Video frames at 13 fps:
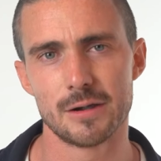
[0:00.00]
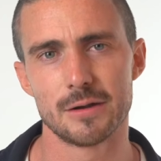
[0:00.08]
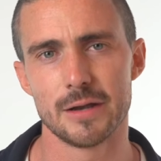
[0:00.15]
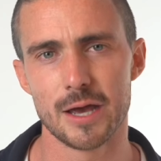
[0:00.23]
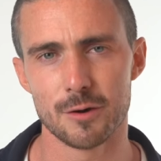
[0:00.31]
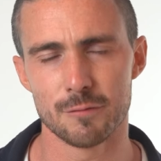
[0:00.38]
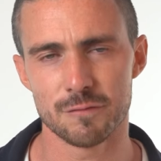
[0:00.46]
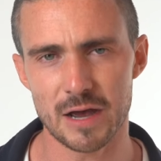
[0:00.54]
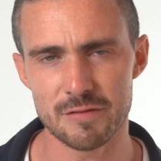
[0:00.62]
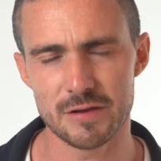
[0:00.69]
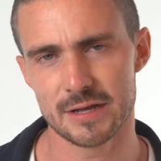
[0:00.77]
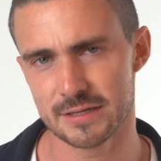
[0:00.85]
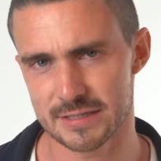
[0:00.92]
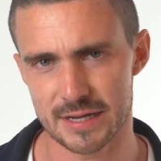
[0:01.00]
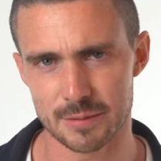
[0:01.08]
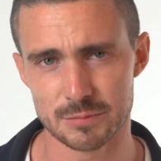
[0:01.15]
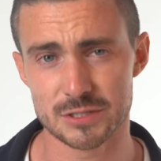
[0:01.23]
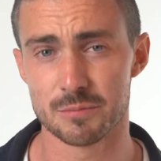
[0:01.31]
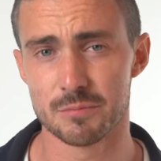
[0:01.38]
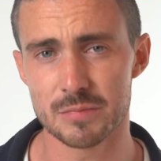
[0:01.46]
Now, 5 ATM
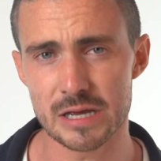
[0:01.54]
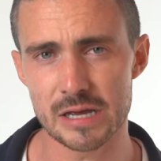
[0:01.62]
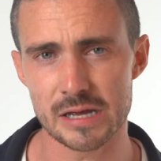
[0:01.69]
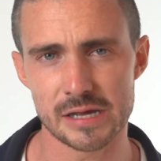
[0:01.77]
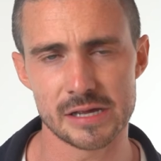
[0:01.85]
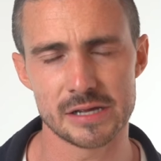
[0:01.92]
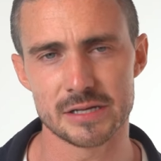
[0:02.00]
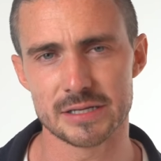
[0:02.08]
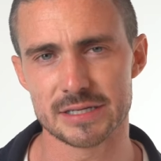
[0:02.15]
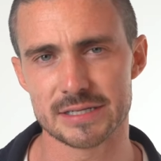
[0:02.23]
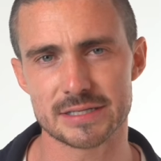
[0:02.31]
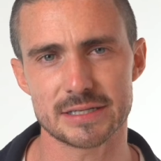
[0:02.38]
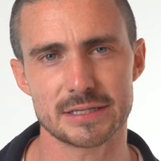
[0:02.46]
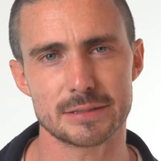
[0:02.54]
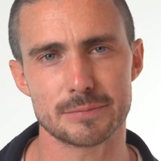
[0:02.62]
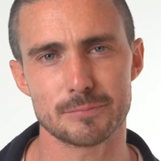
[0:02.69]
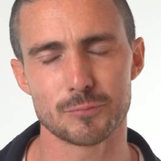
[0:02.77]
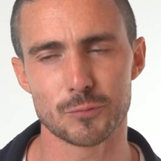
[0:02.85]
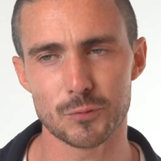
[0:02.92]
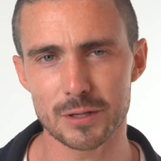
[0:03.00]
to me is
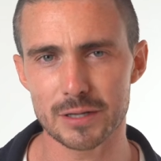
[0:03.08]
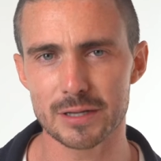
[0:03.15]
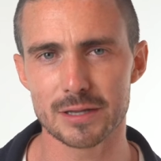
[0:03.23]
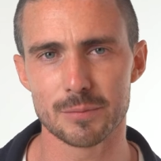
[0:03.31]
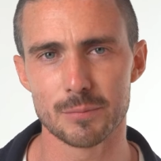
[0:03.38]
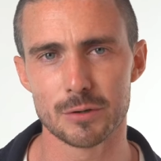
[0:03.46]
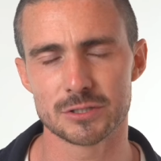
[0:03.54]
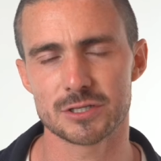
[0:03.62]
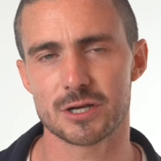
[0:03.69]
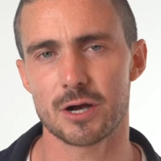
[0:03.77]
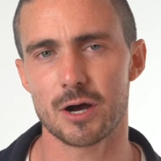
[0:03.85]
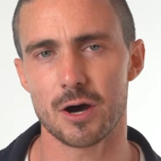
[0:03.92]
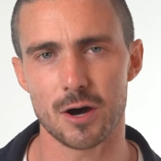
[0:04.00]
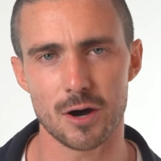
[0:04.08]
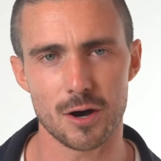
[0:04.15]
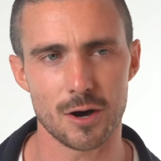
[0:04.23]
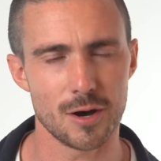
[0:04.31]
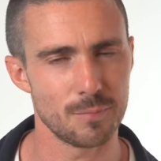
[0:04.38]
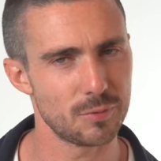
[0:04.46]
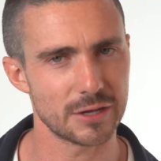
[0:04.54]
really the most
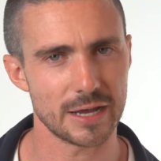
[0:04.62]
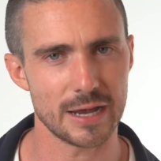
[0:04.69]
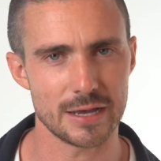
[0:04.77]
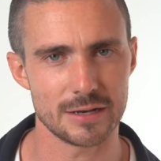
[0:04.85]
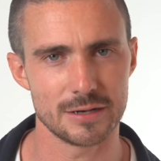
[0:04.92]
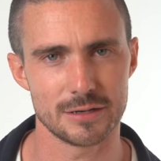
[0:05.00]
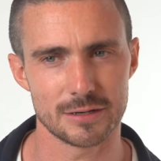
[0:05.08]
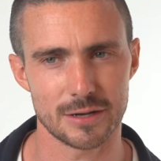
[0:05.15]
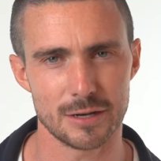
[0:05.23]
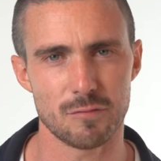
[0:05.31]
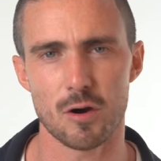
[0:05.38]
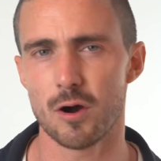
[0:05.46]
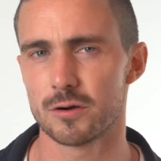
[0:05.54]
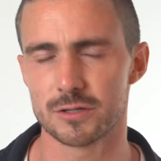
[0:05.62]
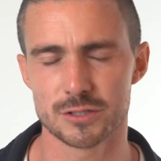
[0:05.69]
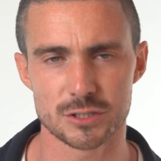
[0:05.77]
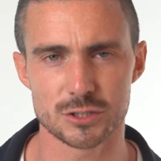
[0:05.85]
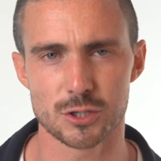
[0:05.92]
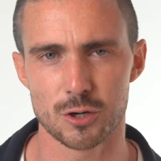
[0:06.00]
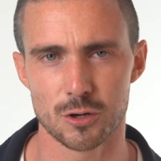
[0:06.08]
complicated and kind of hard to
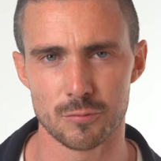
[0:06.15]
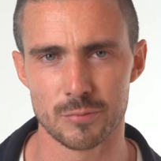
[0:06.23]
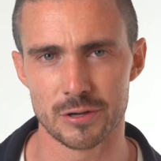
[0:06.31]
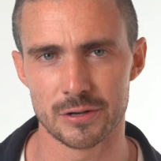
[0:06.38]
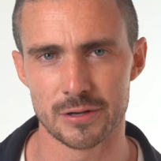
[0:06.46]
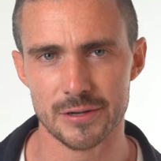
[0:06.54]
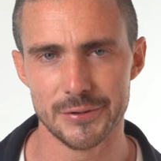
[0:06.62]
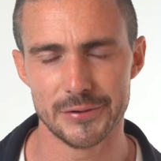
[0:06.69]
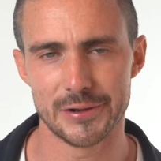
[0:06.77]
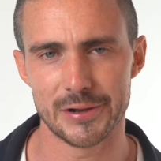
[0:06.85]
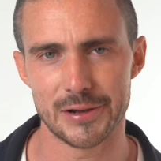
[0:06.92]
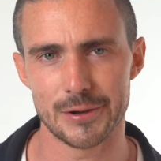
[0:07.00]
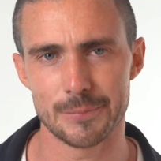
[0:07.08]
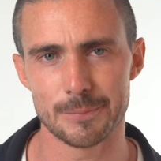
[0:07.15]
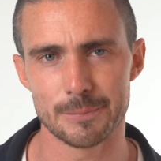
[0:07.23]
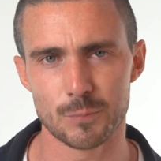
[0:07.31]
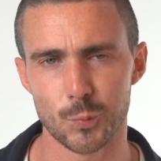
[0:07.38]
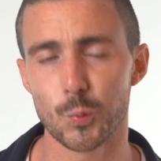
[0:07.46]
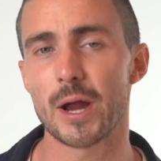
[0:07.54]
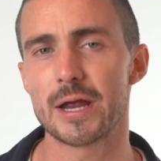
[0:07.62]
determine
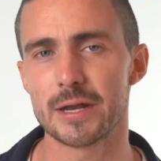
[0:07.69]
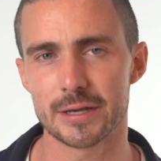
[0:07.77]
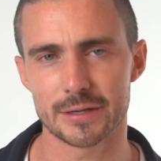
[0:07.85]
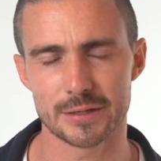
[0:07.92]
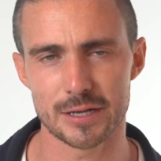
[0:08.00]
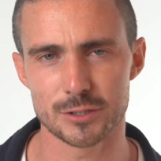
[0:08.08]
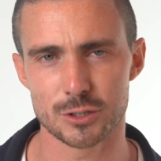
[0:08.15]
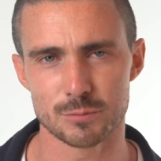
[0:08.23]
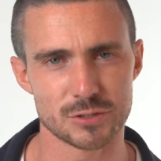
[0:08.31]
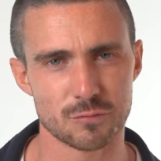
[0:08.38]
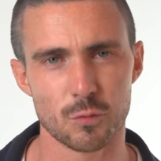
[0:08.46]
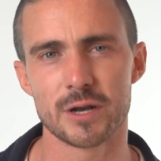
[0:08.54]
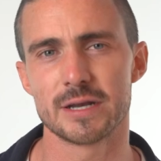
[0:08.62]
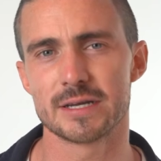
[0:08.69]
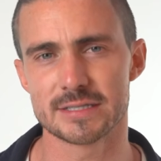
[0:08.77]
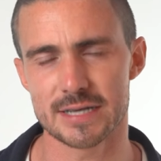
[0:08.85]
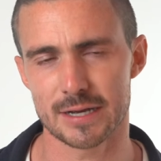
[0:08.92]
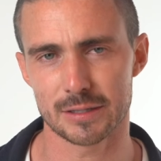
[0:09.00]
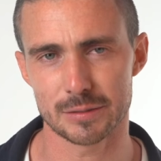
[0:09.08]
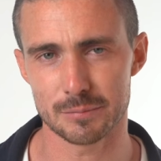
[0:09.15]
rating in terms of what it
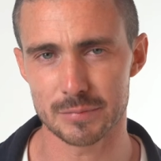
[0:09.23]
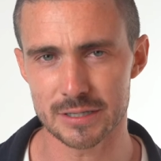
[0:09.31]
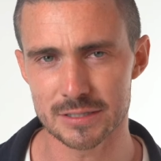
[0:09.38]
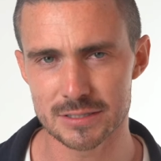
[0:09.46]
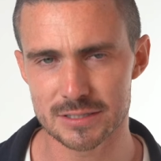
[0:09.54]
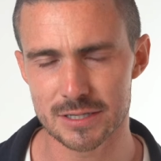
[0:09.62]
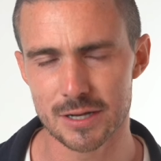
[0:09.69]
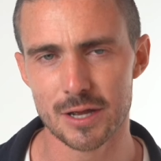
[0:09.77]
exactly means.